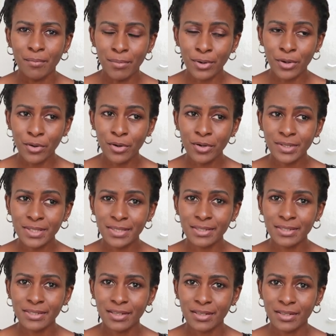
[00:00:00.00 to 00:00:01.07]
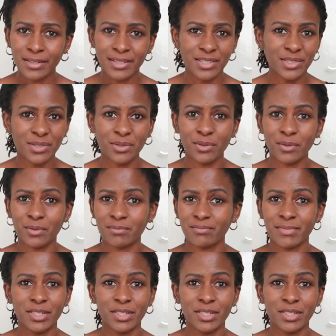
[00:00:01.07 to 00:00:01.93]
blogs, so